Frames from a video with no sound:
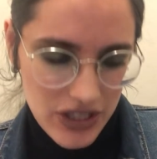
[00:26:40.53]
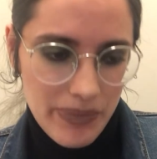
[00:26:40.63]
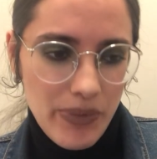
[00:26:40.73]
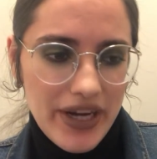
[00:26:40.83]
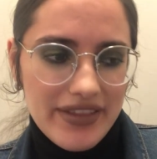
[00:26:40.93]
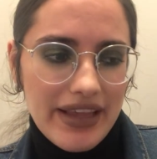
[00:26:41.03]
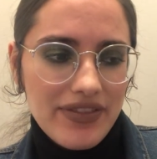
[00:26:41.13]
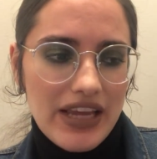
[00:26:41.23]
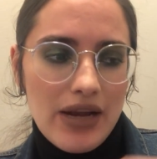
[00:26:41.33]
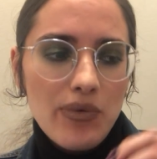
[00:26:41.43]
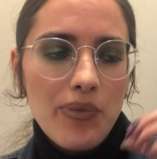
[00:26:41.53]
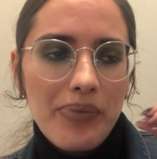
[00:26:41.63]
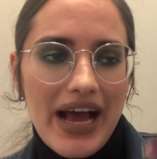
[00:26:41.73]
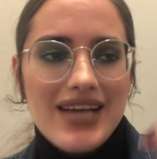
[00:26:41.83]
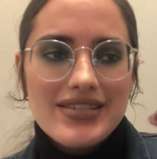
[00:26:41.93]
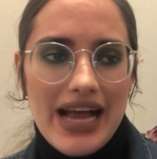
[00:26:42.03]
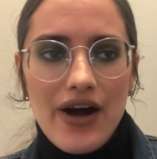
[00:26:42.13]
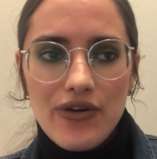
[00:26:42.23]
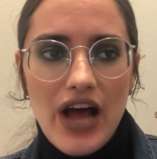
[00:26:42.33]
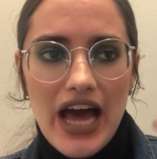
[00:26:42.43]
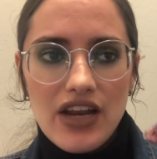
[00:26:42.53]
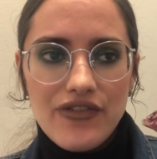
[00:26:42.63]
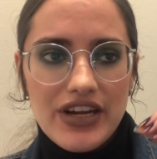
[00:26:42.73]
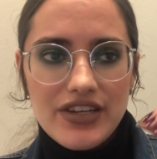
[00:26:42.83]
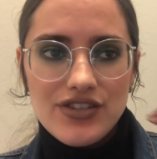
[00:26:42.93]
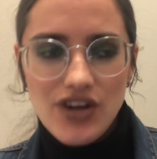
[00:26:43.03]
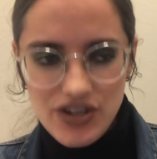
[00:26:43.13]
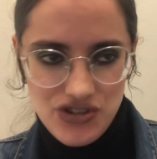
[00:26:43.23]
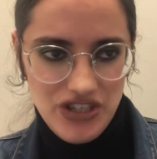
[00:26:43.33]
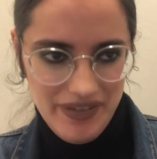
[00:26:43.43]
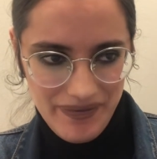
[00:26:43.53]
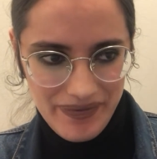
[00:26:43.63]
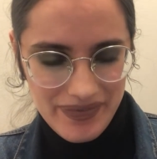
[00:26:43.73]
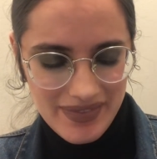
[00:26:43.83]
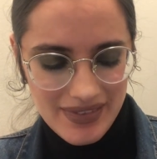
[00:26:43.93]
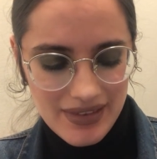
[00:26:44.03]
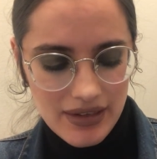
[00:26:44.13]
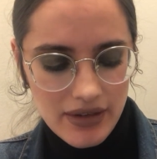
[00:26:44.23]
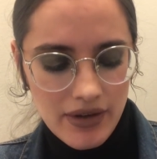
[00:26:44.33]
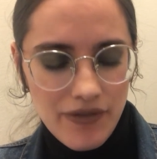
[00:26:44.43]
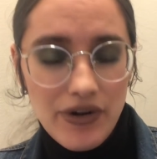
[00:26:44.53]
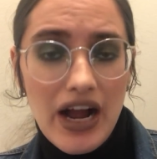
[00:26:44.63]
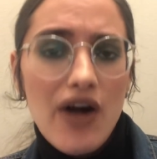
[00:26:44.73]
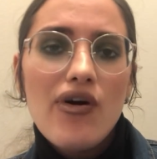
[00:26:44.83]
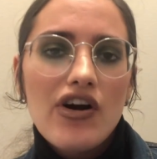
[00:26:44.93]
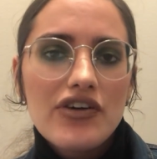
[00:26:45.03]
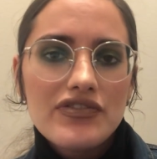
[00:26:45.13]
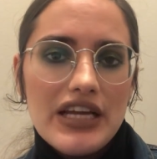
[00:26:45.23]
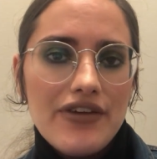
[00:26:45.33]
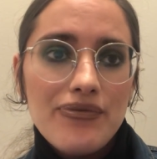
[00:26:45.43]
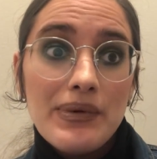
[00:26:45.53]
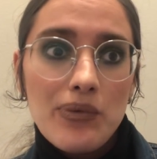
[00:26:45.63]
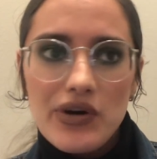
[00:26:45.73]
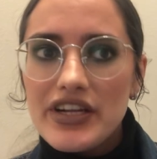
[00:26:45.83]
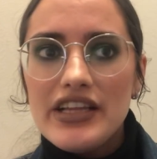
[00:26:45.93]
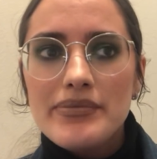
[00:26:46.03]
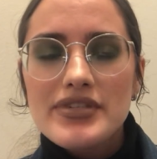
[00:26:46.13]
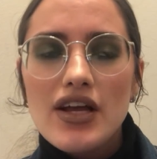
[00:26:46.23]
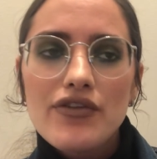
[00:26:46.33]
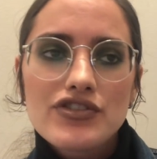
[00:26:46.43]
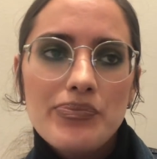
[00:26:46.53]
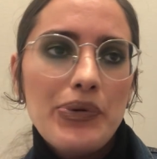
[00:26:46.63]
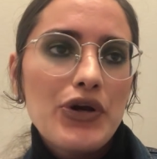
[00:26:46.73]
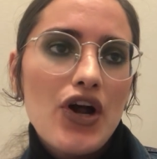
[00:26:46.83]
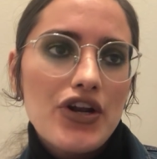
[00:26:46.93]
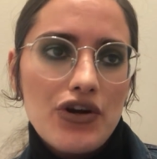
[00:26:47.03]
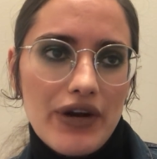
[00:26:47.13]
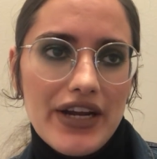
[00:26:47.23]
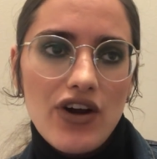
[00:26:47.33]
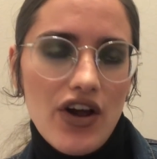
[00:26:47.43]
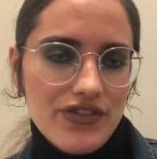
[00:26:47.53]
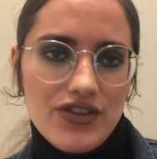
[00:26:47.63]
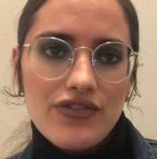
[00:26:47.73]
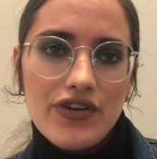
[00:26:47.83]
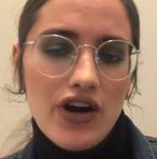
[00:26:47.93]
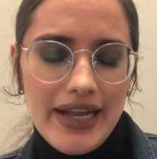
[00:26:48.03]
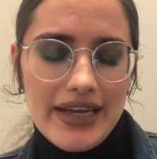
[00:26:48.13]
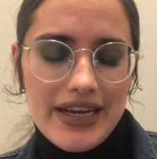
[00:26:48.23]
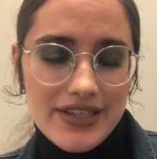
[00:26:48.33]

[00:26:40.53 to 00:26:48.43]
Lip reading: the point that they will pass out of exhaustion for how hard they've been working themselves to put on a great concert for ARMY. In a